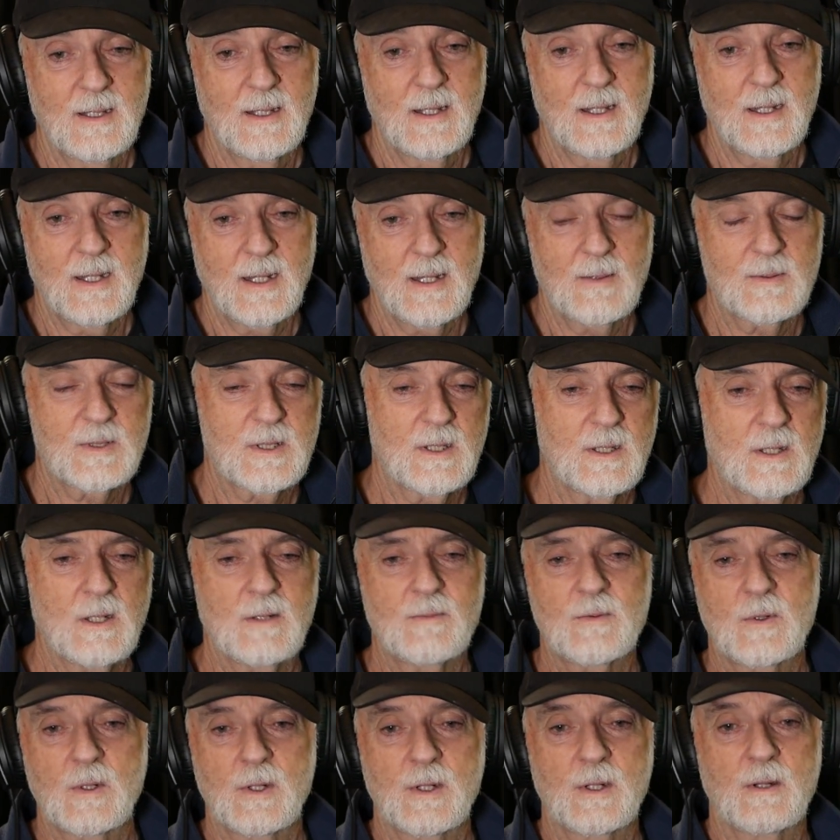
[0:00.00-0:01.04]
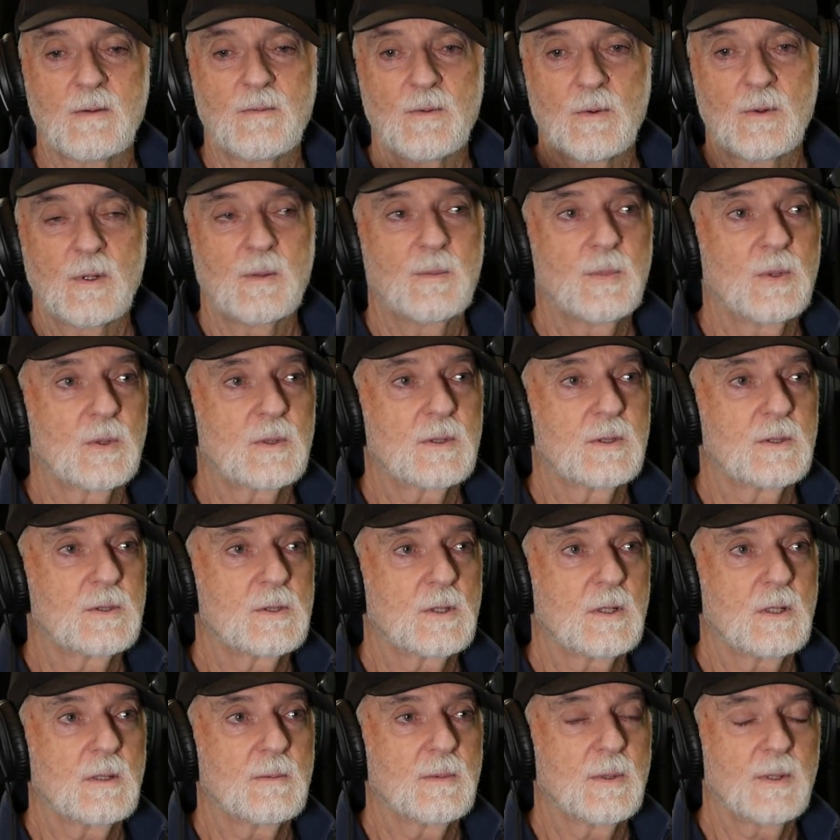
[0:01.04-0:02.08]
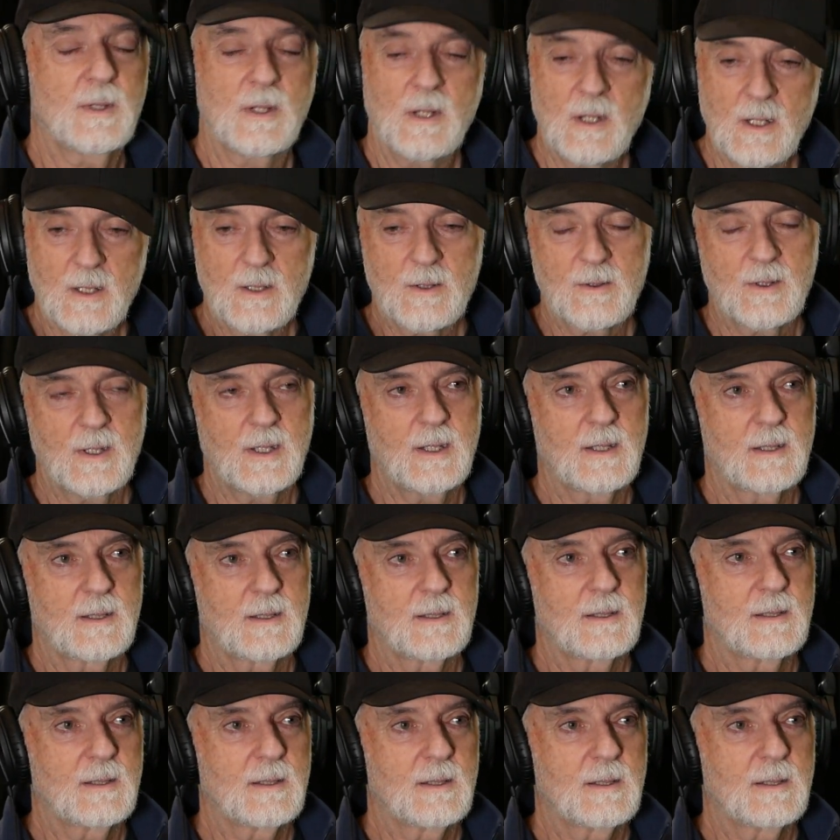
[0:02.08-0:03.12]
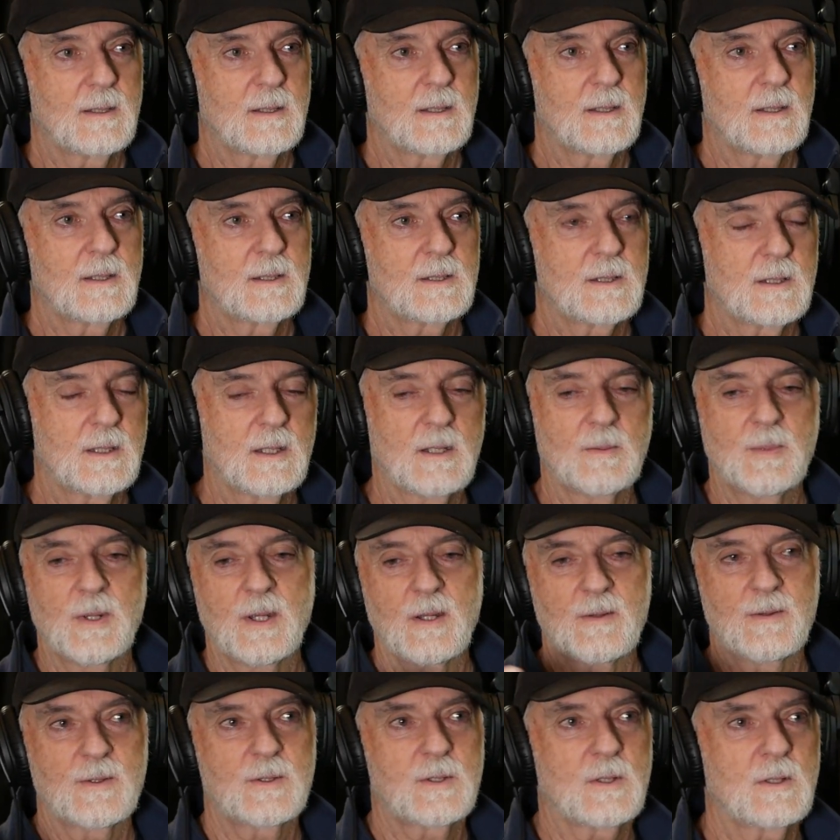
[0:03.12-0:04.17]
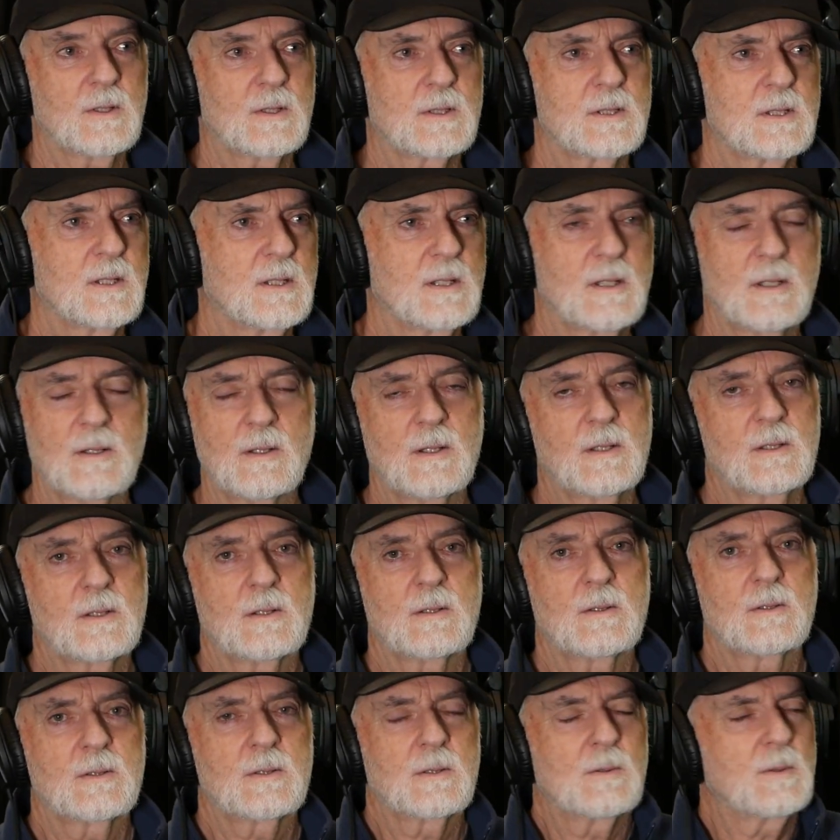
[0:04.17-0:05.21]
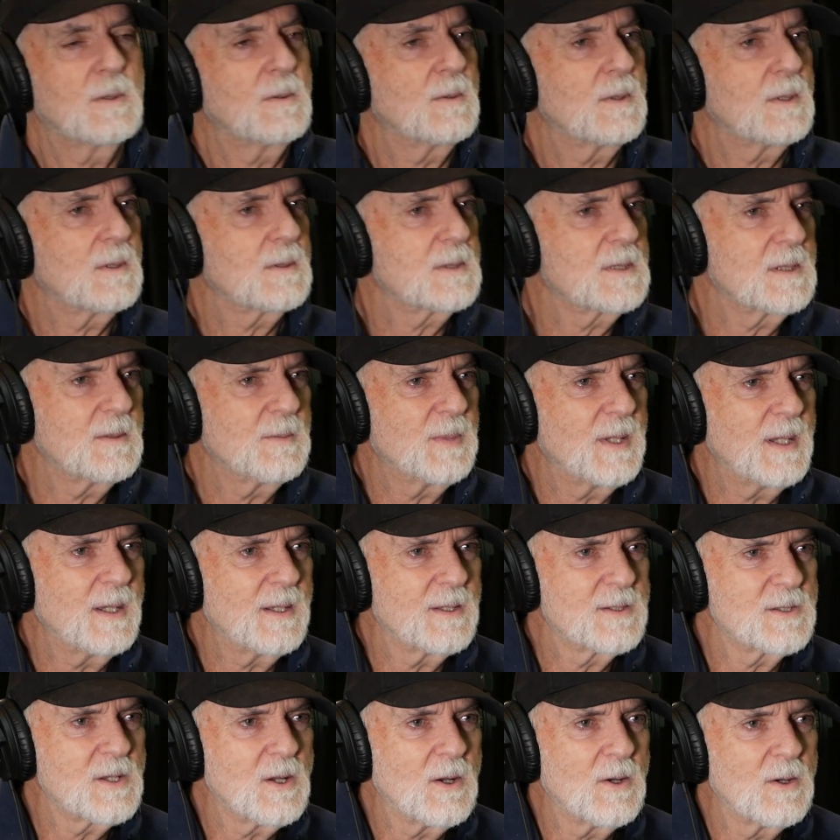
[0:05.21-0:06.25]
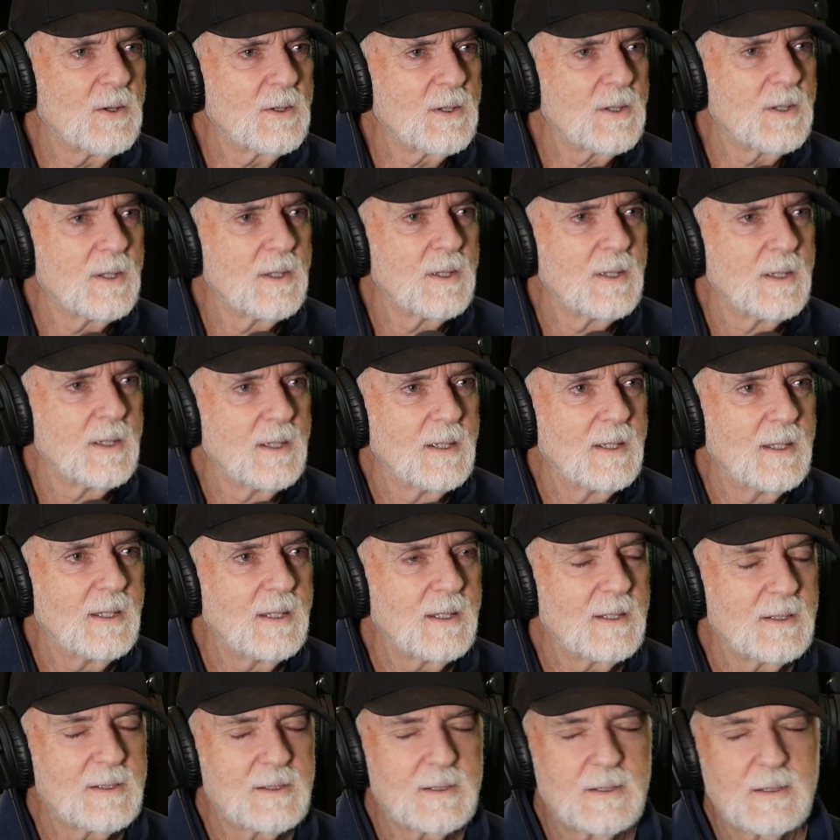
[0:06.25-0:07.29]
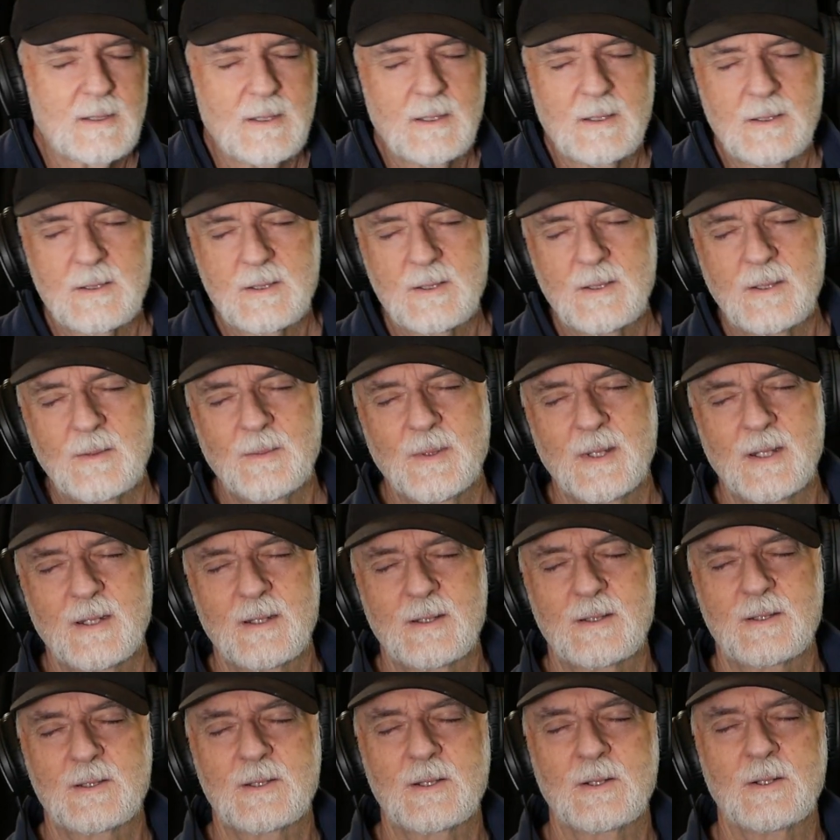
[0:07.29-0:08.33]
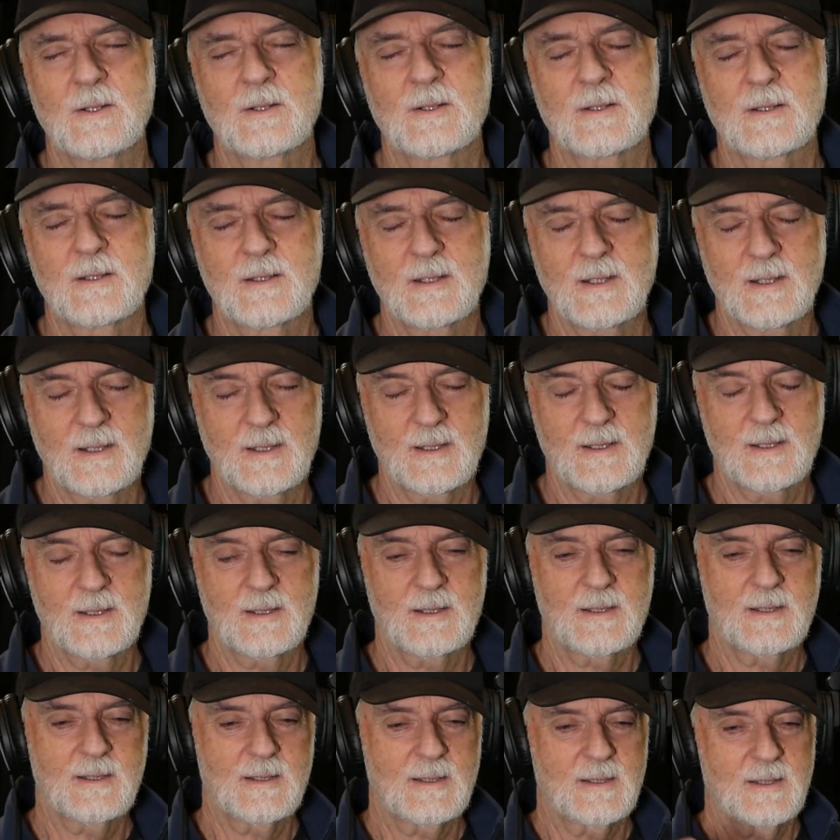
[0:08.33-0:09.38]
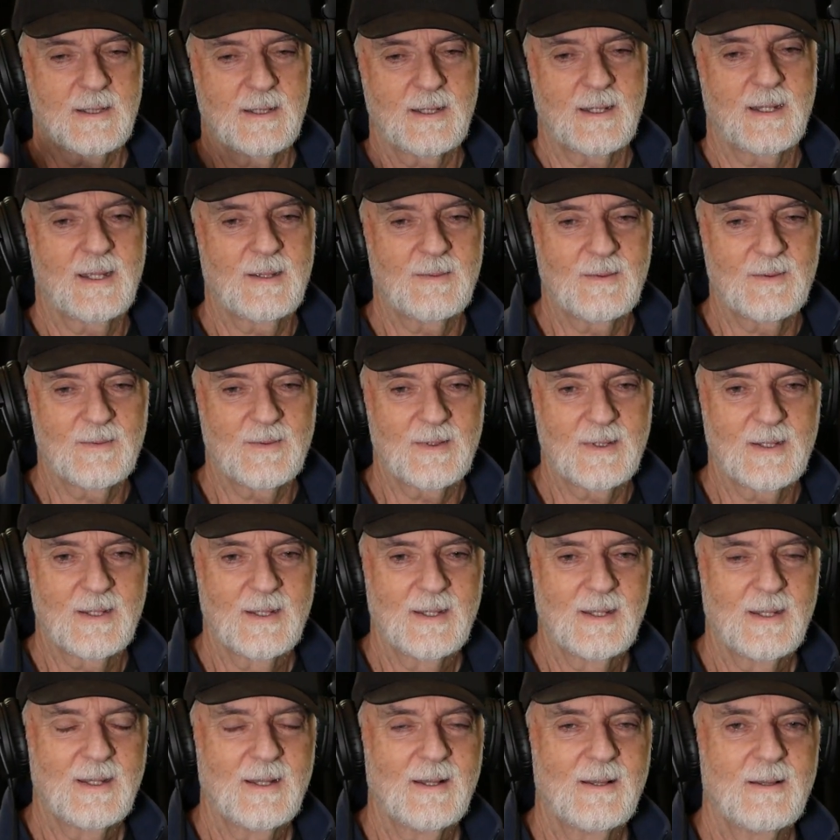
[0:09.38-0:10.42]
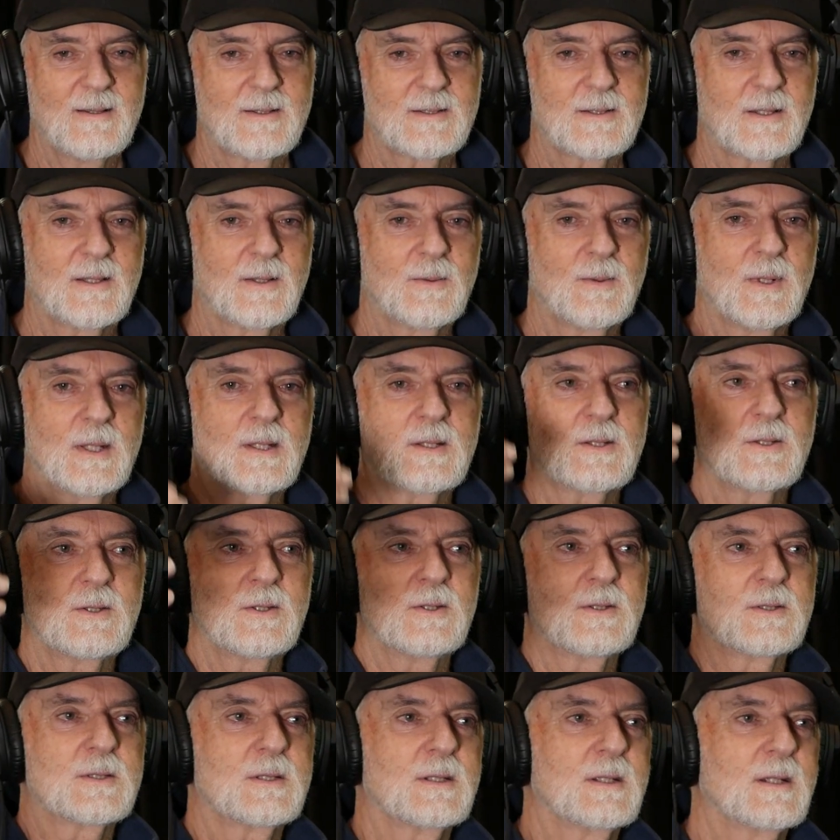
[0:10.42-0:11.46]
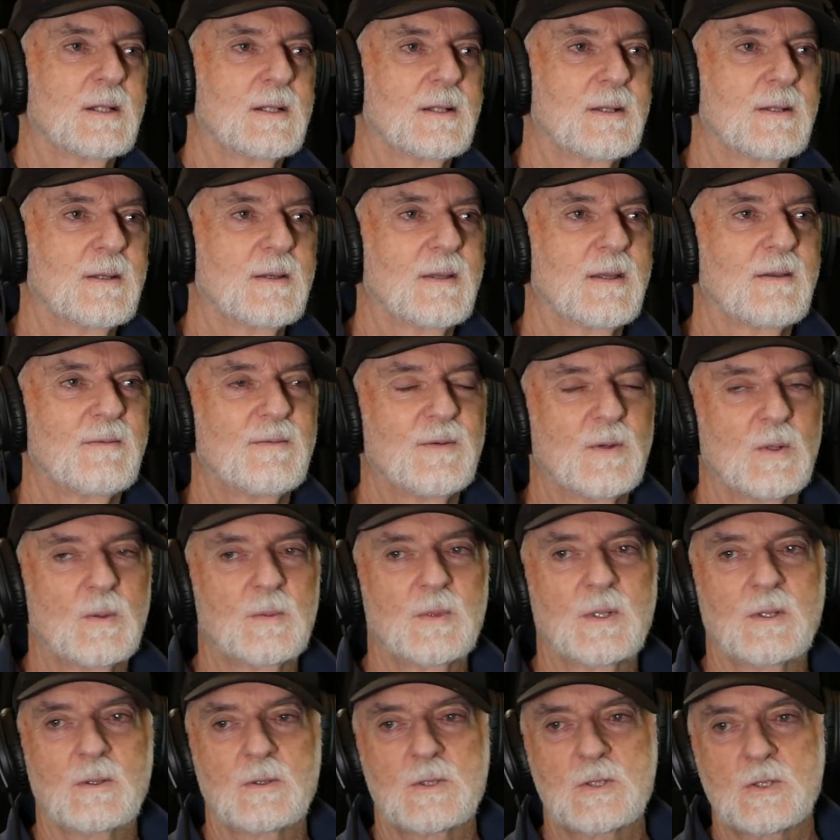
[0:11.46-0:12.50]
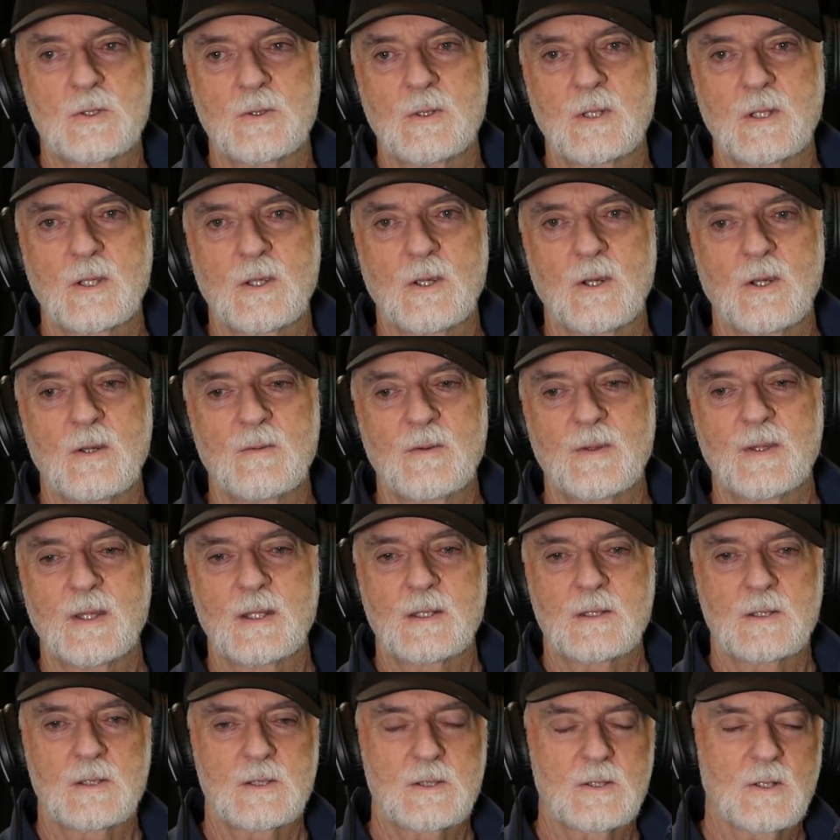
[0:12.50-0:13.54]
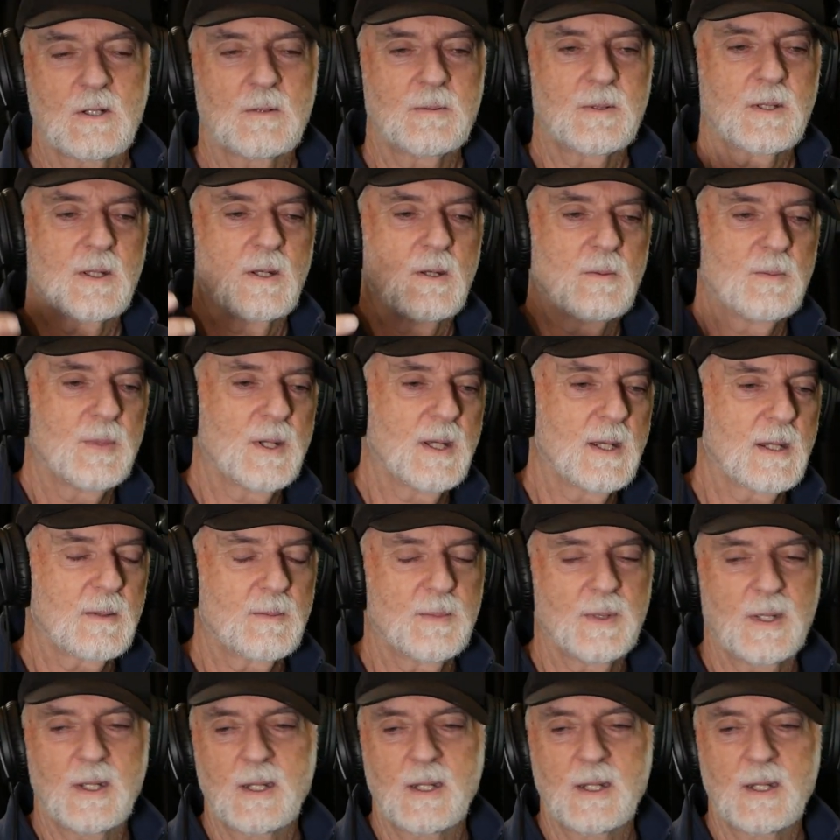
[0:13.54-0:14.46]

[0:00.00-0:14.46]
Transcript: And he said, I've already booked the job. I went, oh, great. And he said, yeah, Power of the Dog. I said, so what's it about, a dog? He goes, it's not about a dog, Dad. He said, it's just the name of it. So they went to New Zealand. They filmed it. It was during COVID. They had to stop, go back.